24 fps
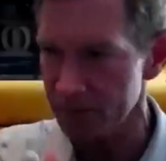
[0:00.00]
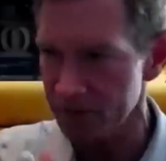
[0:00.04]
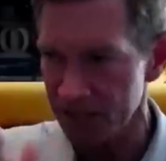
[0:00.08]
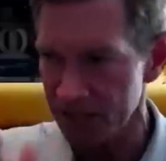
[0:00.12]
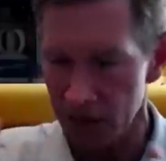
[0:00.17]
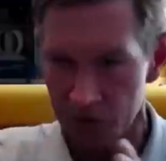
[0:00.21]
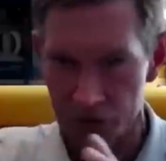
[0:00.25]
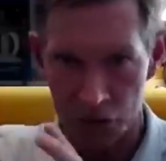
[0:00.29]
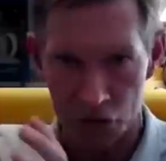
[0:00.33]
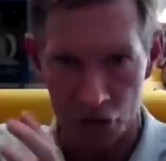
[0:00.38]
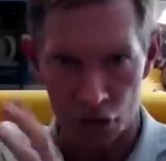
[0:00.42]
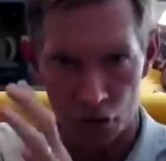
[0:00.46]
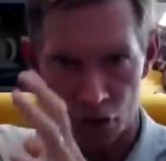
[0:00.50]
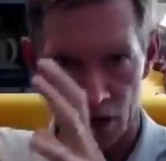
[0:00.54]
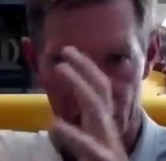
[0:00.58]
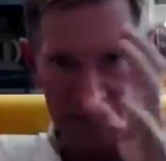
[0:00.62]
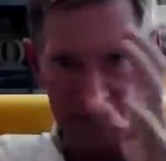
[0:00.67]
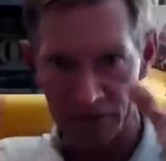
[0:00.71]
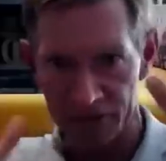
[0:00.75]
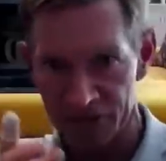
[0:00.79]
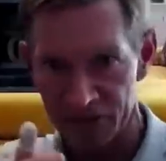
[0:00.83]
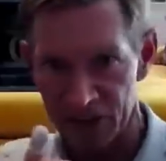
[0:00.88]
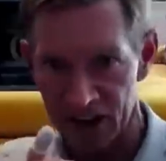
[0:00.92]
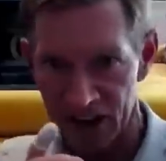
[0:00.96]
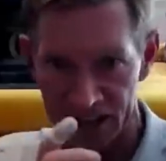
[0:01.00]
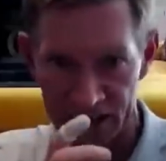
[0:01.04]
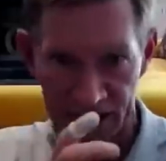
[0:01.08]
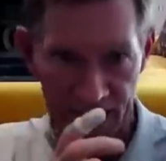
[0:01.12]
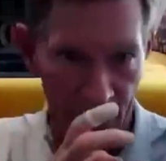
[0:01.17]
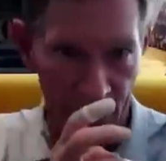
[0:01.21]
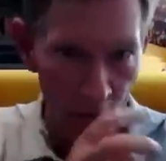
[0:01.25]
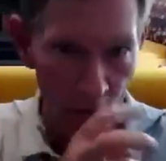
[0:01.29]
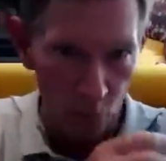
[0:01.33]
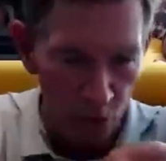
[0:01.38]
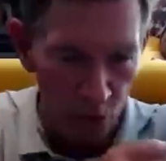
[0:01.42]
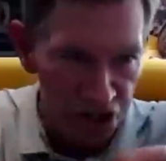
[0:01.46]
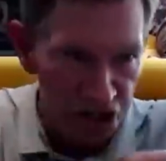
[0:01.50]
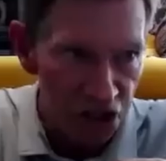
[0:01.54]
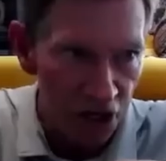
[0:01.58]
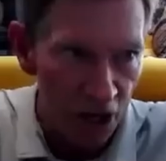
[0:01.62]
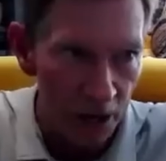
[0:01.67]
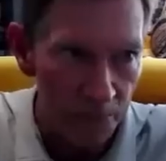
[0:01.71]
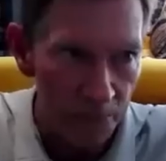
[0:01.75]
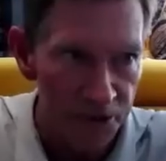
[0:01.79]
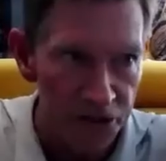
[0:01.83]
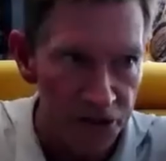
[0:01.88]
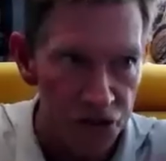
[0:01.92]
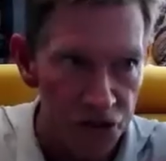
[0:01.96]
themselves to try to find out which
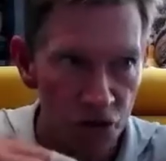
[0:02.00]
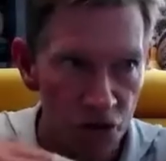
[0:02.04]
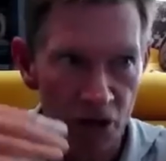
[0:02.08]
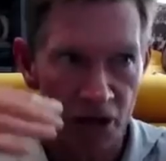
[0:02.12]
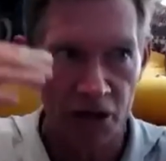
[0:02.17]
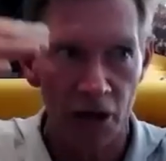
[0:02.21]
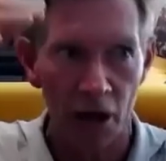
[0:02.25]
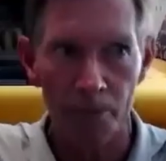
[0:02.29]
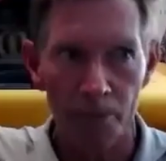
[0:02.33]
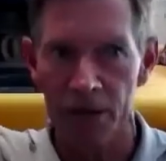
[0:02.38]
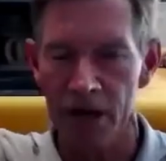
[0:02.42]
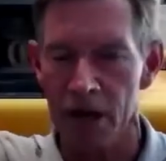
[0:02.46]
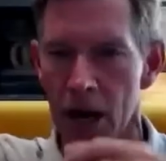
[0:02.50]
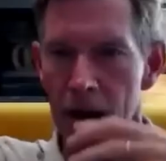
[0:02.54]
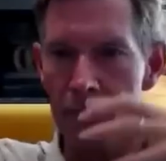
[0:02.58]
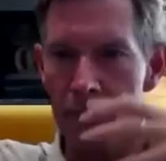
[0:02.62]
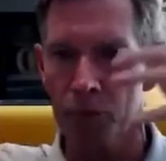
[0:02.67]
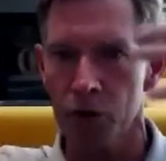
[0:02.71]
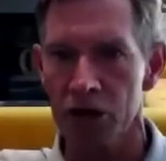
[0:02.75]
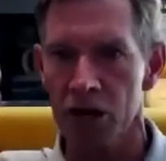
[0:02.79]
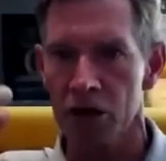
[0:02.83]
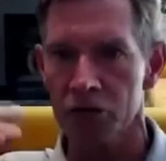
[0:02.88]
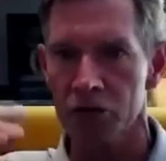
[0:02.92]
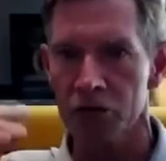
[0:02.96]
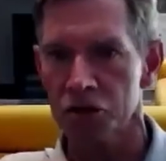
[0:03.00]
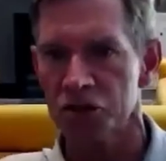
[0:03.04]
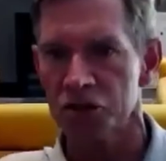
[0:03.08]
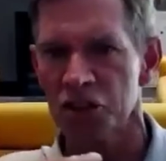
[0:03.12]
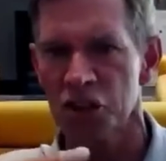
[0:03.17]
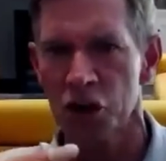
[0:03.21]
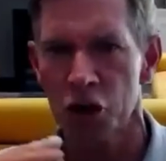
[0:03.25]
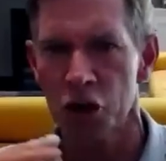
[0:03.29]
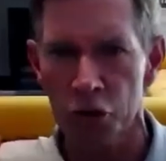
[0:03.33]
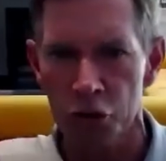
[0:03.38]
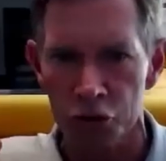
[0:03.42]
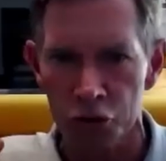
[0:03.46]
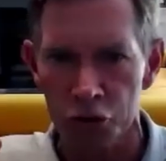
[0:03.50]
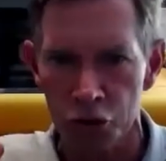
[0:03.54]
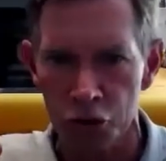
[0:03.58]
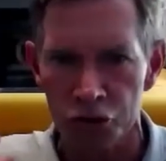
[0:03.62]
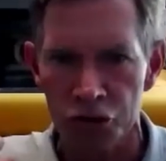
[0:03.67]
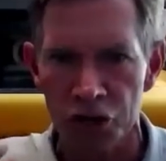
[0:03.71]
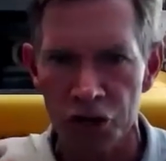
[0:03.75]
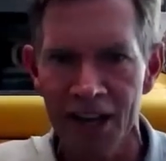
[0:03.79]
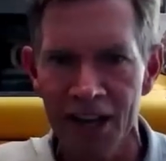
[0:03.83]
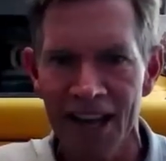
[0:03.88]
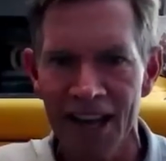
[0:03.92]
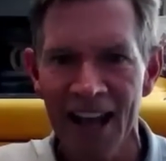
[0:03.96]
companies are on the up and up,
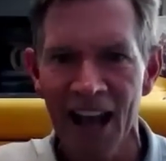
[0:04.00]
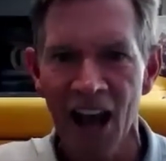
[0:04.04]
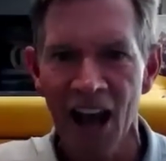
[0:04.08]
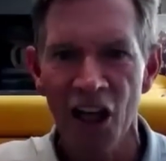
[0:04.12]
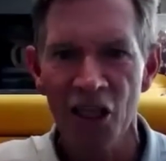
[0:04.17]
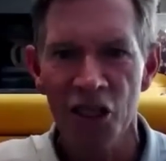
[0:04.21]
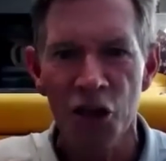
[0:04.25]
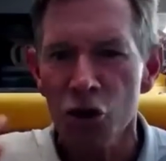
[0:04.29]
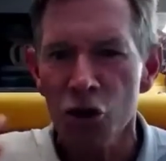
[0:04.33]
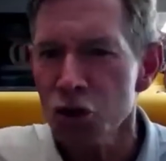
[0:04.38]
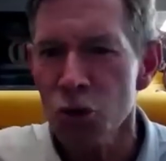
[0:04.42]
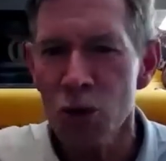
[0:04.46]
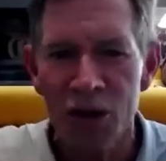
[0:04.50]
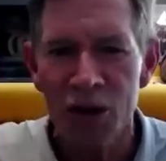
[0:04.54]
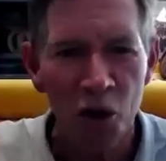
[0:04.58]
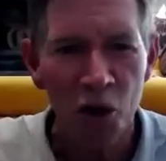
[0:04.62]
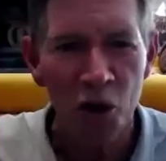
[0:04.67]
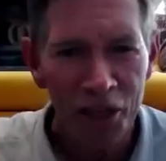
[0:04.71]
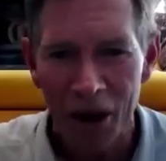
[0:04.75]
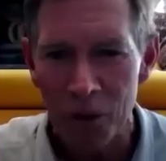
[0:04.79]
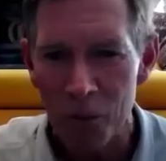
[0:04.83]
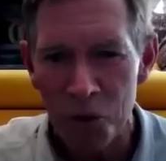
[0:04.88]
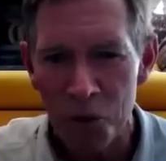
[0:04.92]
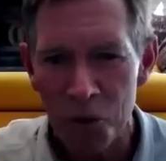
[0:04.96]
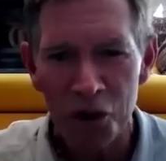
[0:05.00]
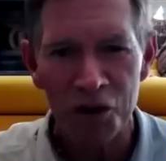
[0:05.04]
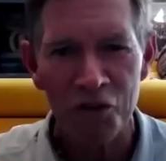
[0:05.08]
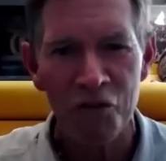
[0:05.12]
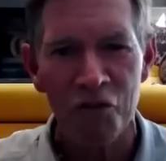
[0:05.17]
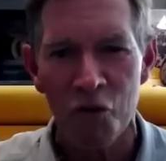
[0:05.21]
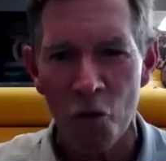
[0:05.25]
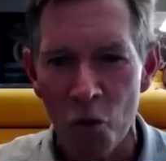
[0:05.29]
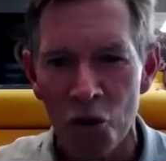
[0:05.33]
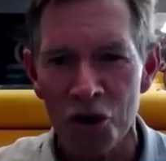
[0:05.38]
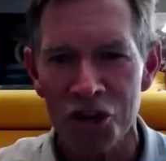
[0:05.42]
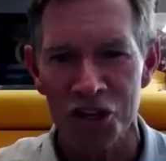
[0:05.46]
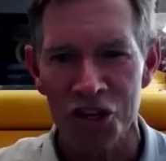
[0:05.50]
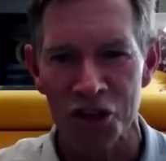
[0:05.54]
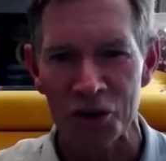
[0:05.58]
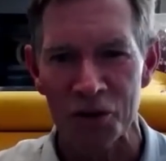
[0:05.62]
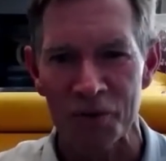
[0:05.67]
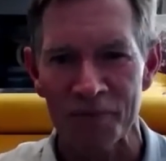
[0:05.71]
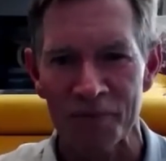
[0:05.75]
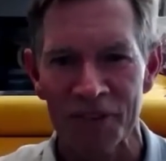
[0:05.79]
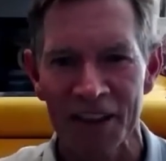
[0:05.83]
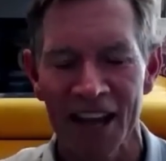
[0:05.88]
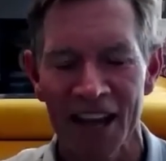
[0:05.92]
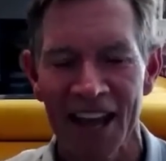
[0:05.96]
they're doing all that work for
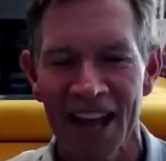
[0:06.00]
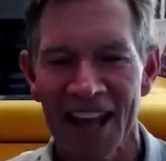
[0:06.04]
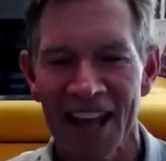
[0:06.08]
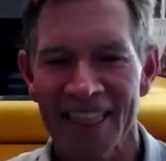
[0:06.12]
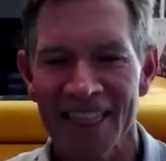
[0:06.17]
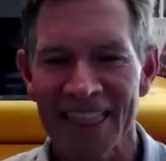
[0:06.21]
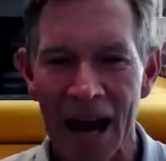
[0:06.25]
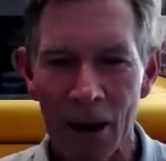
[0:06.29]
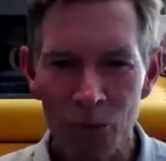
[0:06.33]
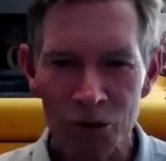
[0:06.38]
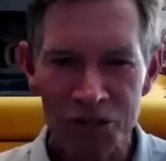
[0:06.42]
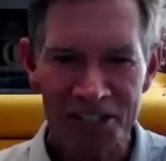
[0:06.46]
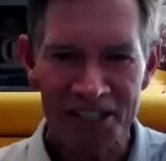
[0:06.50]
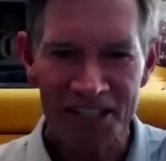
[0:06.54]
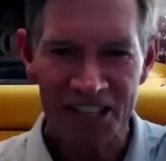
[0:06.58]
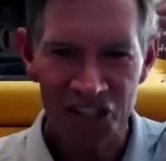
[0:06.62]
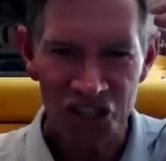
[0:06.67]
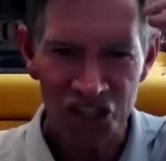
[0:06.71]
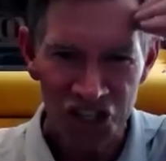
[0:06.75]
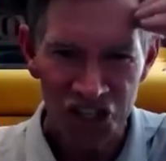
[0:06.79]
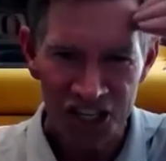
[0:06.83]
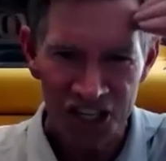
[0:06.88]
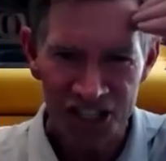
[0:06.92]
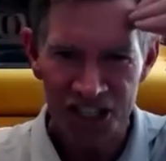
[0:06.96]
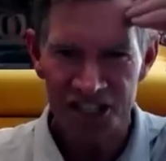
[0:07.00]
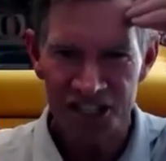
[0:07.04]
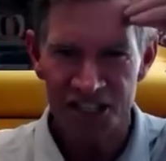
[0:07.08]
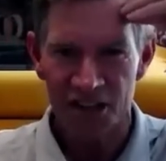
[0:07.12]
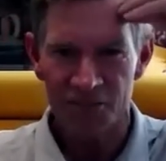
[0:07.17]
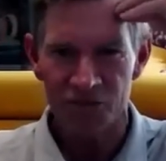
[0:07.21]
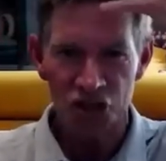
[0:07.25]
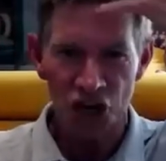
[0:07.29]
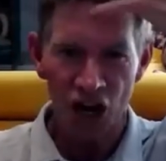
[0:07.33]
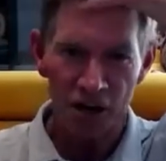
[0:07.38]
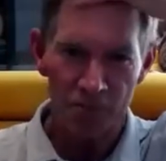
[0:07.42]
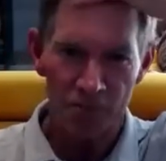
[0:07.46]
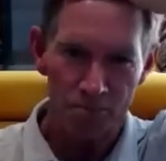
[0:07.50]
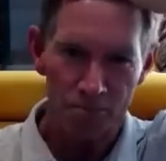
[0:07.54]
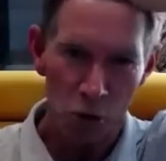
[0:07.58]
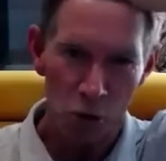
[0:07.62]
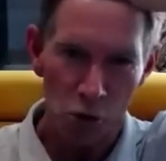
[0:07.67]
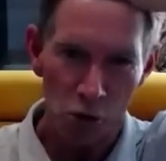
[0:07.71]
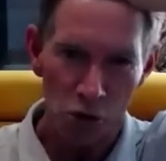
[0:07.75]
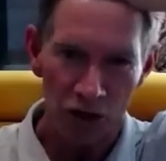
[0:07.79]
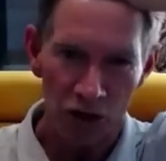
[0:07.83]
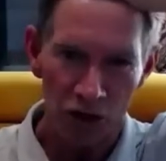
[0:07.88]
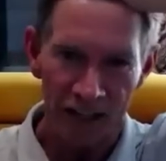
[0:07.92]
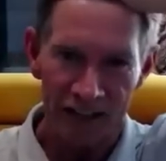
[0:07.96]
you. That was the genius of John
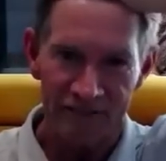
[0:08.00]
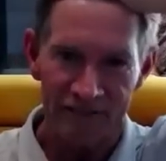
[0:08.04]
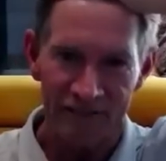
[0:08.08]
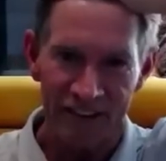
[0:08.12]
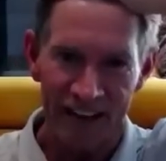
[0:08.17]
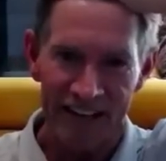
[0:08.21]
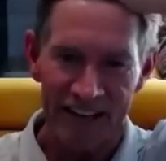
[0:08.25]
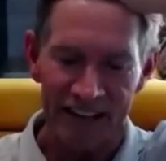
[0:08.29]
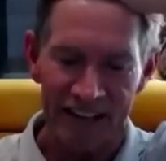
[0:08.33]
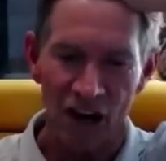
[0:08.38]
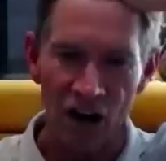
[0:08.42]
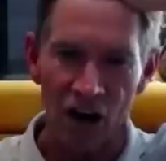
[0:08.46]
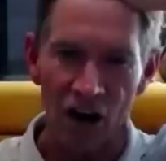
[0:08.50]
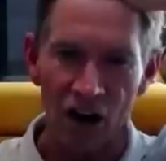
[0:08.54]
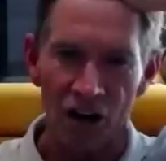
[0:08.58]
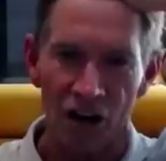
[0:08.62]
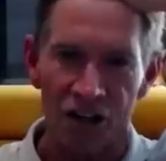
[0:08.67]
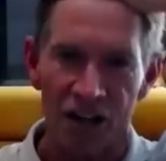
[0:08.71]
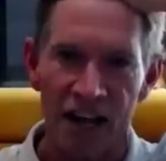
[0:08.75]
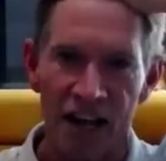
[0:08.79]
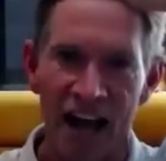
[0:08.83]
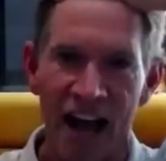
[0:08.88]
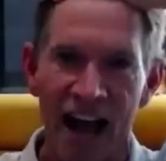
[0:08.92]
Bogle and Vanguard.